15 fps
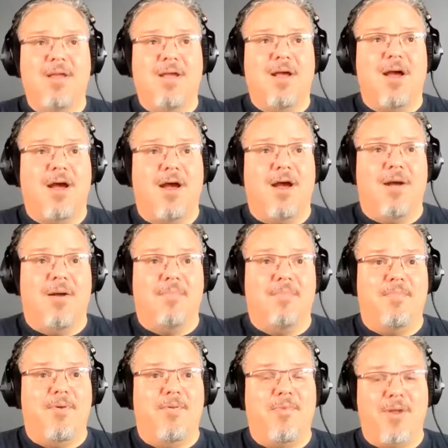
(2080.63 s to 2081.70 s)

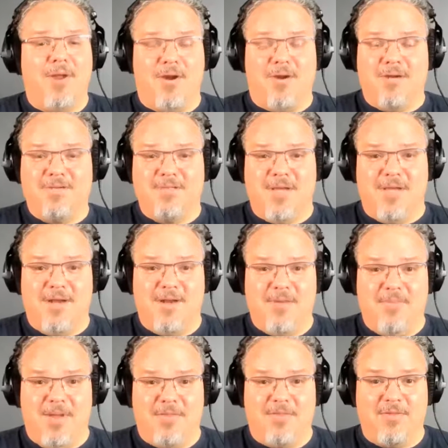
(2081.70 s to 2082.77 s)
But we are excited
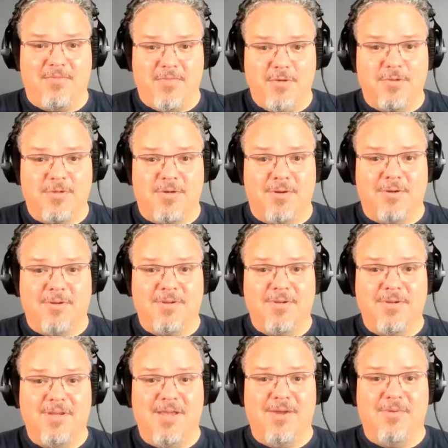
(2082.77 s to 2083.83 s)
about the future,
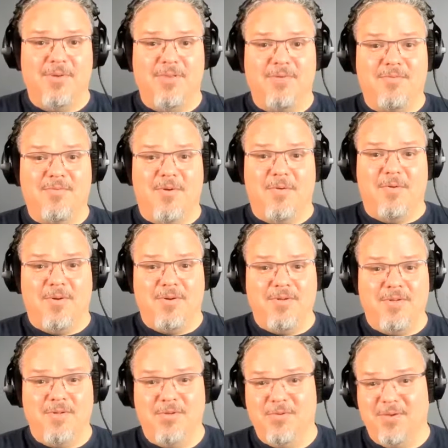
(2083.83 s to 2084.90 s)
and we look forward
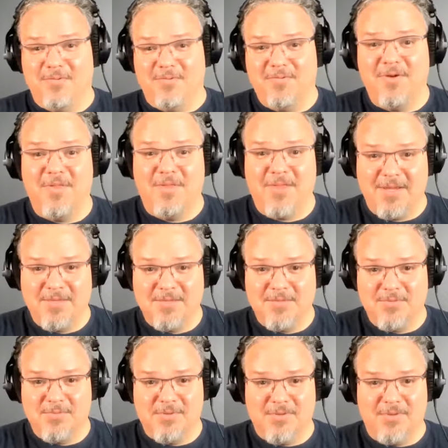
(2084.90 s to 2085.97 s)
to doing fun
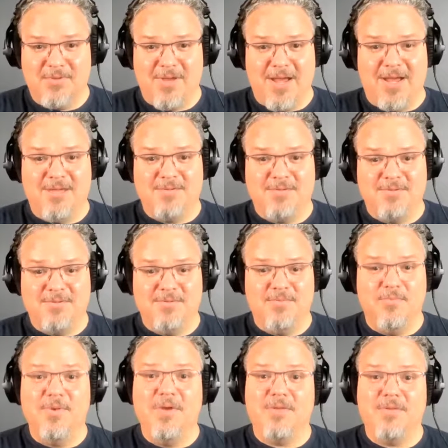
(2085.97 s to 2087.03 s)
things with you guys,
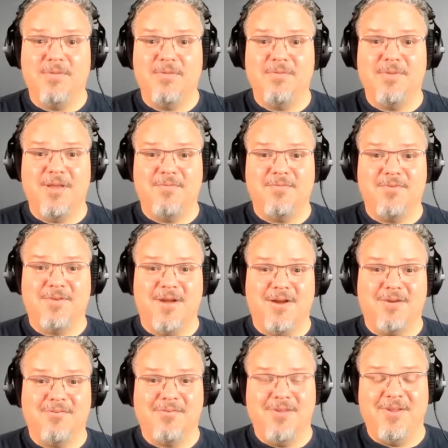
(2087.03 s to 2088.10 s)
with Night
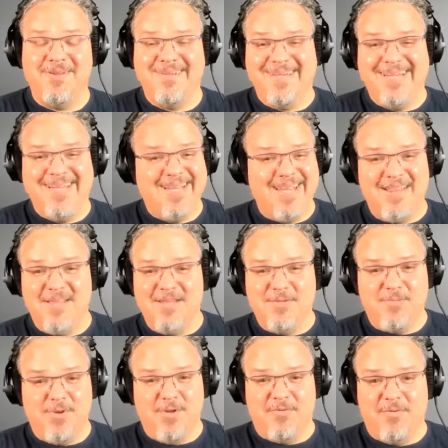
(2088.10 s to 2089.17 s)
Photography in these
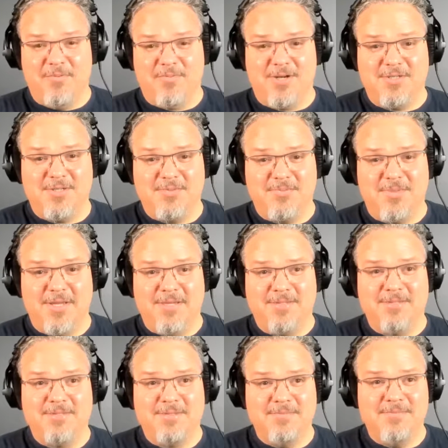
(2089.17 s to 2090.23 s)
beautiful, precious
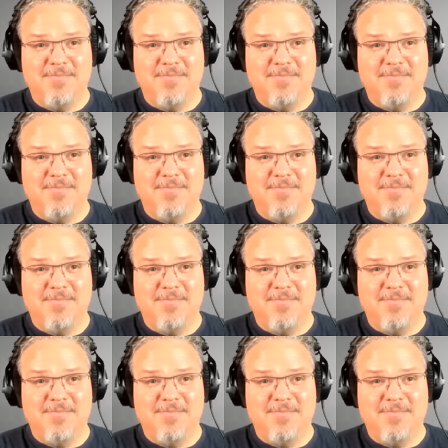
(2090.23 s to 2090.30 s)
places.